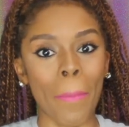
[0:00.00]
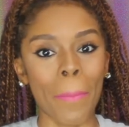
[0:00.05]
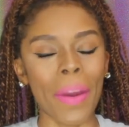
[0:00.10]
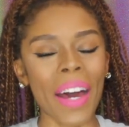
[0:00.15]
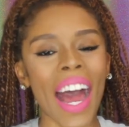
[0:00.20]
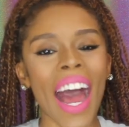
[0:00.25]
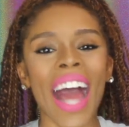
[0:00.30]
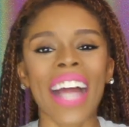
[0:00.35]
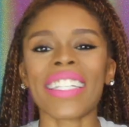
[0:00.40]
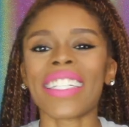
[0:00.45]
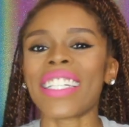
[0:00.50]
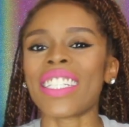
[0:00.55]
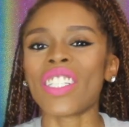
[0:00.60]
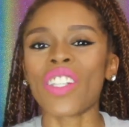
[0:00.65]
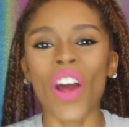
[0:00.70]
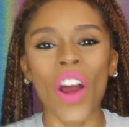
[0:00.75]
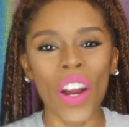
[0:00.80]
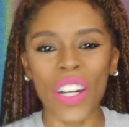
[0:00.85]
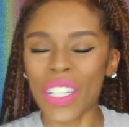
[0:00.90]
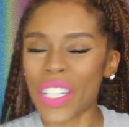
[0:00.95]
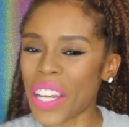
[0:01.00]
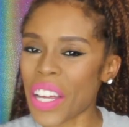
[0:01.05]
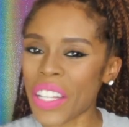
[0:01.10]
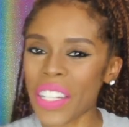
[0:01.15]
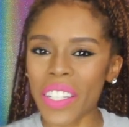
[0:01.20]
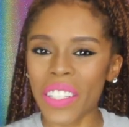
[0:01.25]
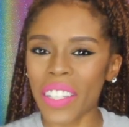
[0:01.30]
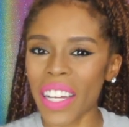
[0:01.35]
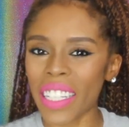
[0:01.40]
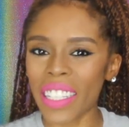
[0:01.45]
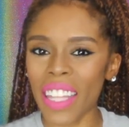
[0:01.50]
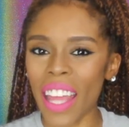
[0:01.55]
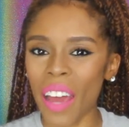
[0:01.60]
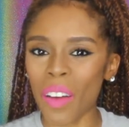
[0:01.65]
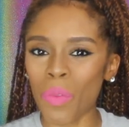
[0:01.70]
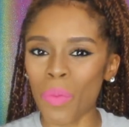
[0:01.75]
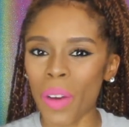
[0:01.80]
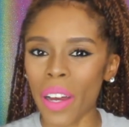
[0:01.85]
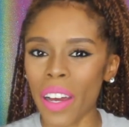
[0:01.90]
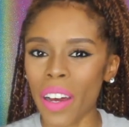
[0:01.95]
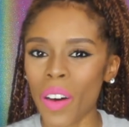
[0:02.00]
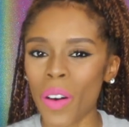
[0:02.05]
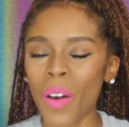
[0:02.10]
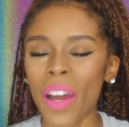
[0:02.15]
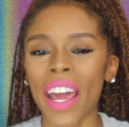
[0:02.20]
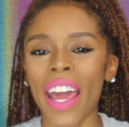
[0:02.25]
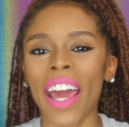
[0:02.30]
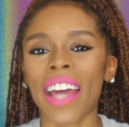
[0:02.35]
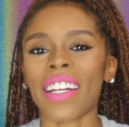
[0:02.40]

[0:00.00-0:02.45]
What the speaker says: But I didn't articulate that well,